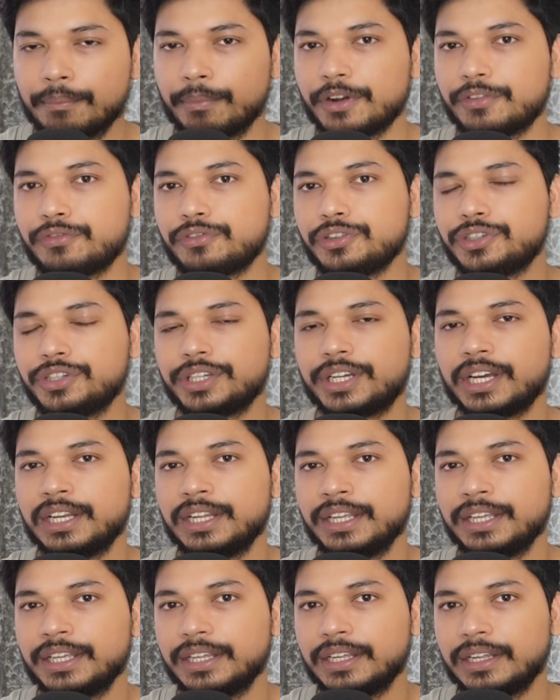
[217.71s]
but
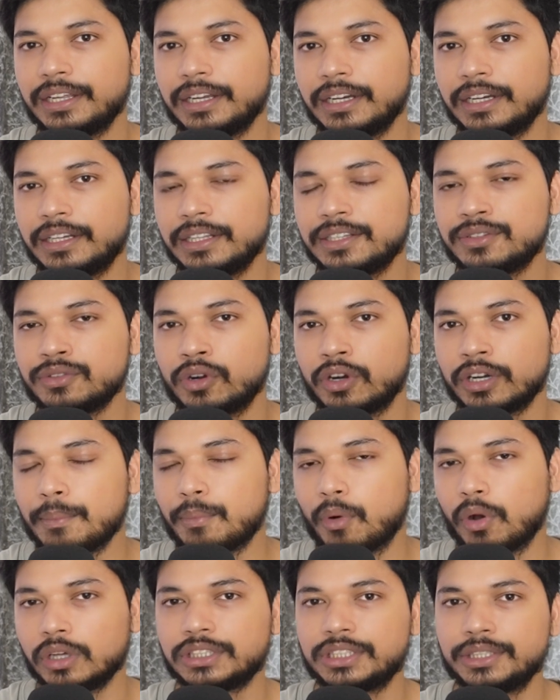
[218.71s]
physically it is not
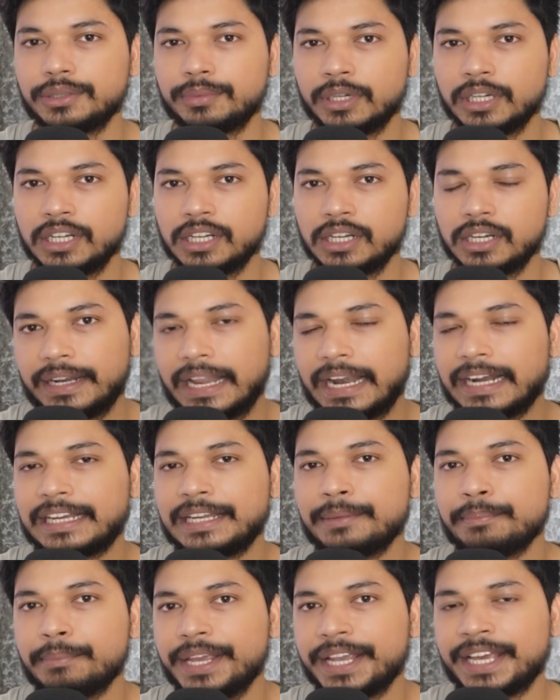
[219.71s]
possible directly
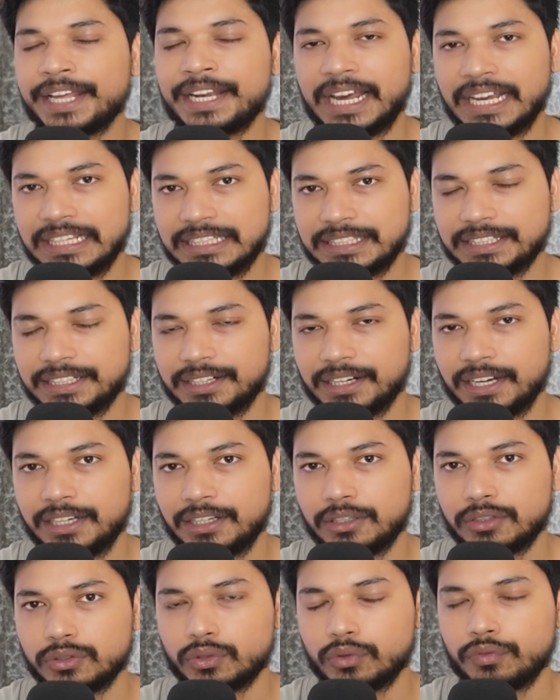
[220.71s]
make an IC, right?
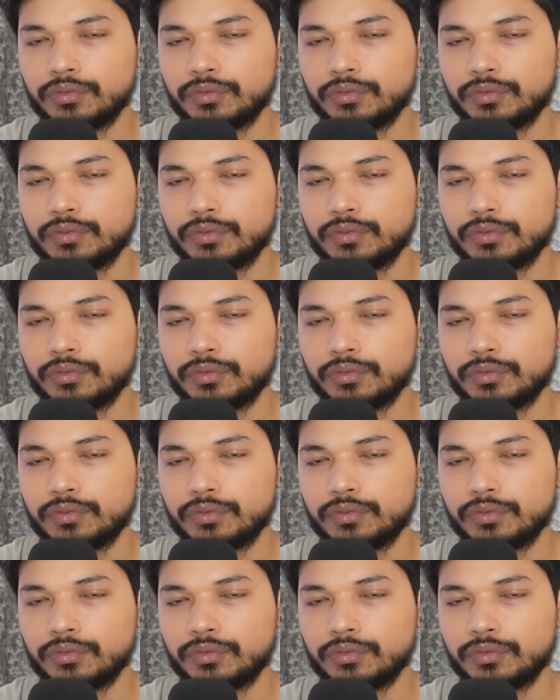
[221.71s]
So